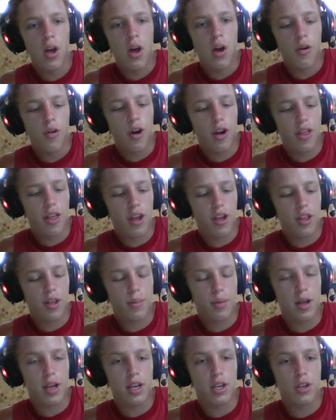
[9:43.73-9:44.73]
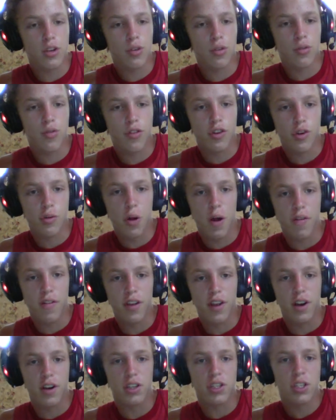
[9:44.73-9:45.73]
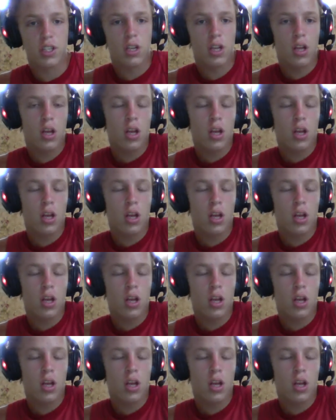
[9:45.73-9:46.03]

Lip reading: Why they only played for 12 years.